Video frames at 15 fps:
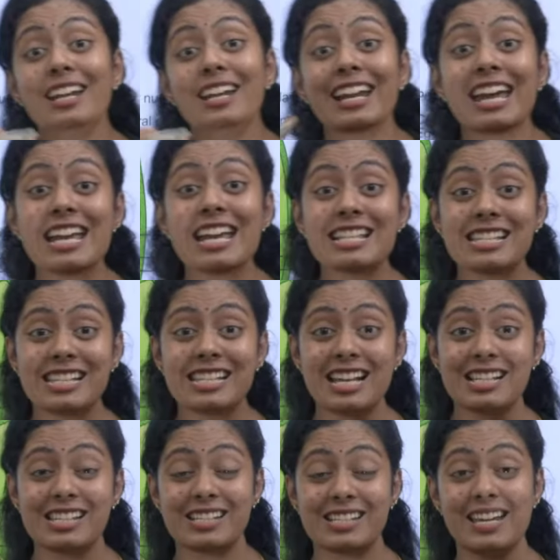8 cell
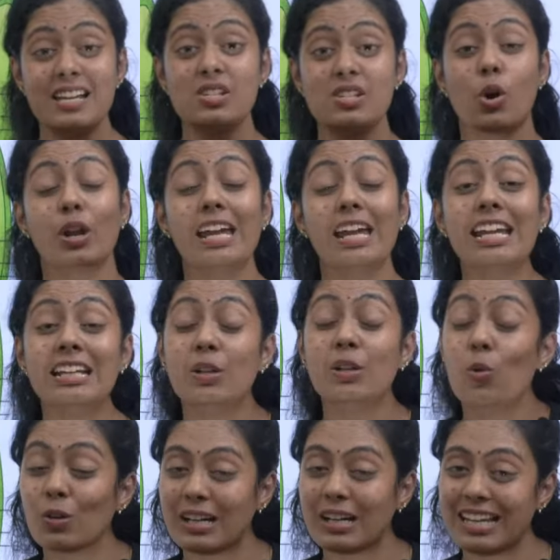stage or 8
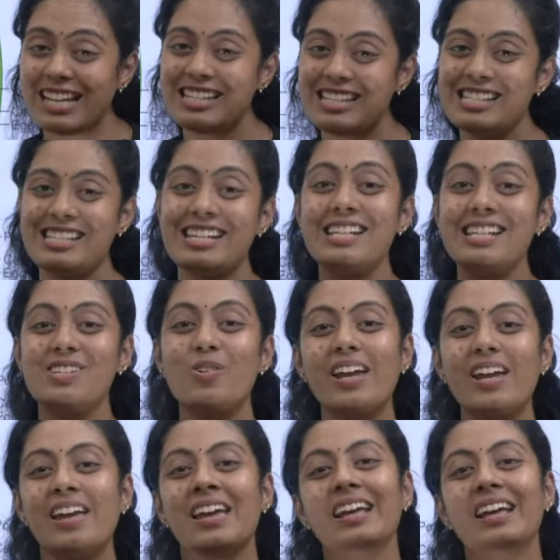nucleate stage? Okay,
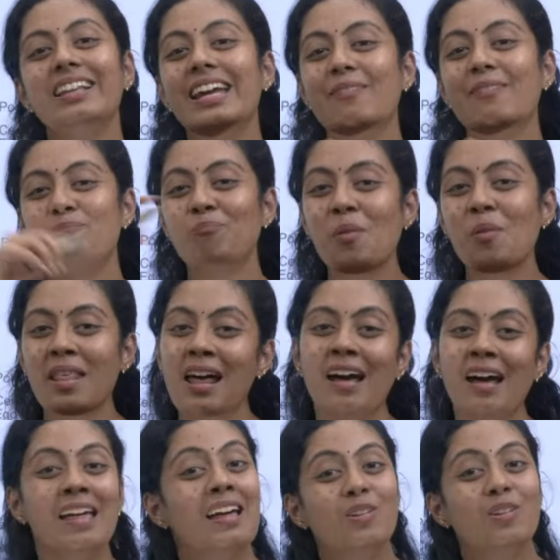
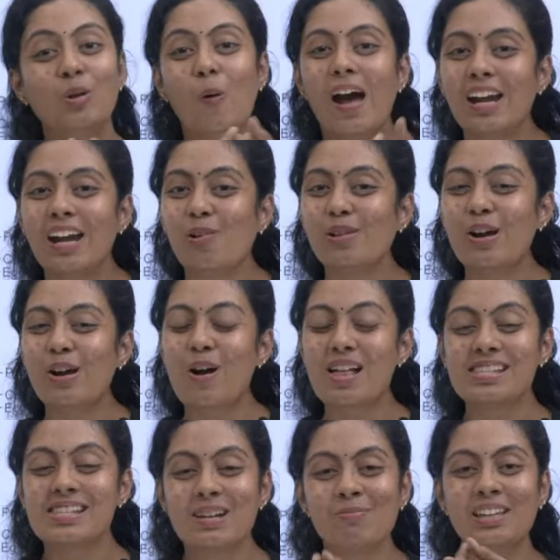though I know the
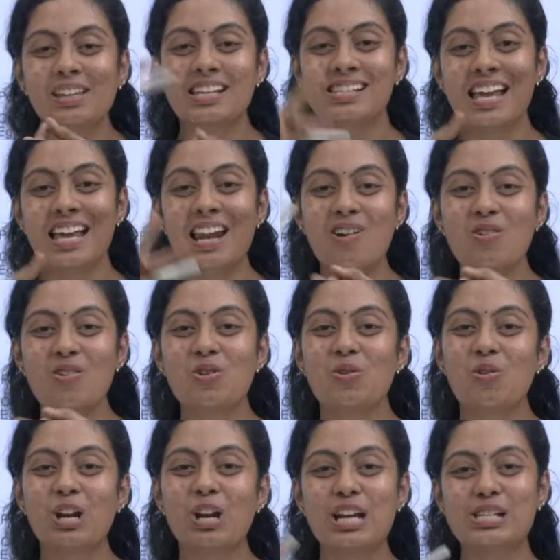concept and the cell
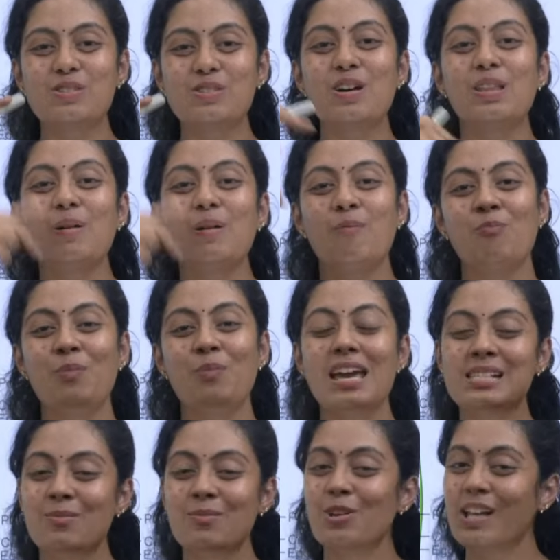nucleus,
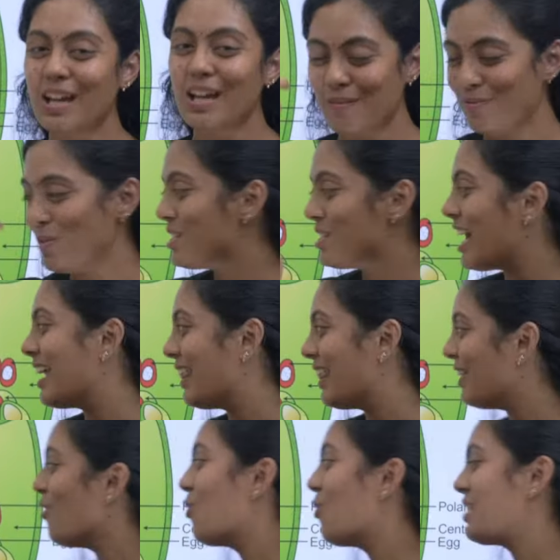confused.
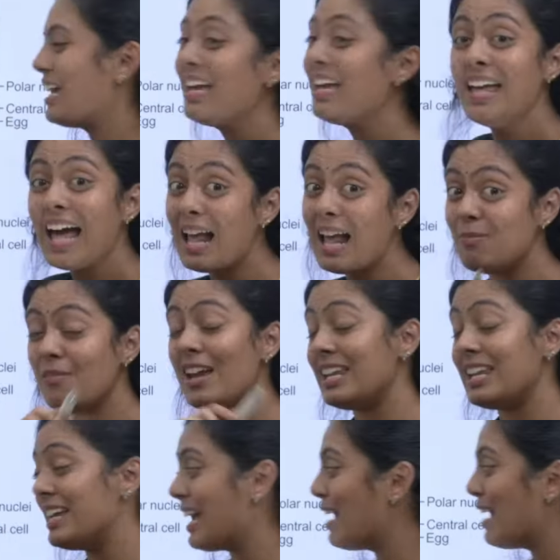Okay, I'll be
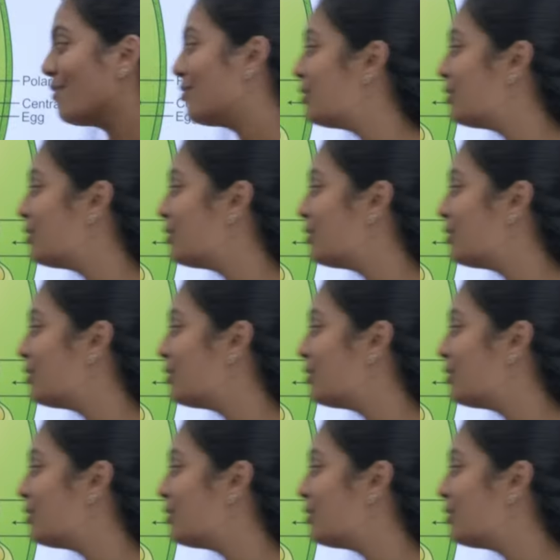very careful.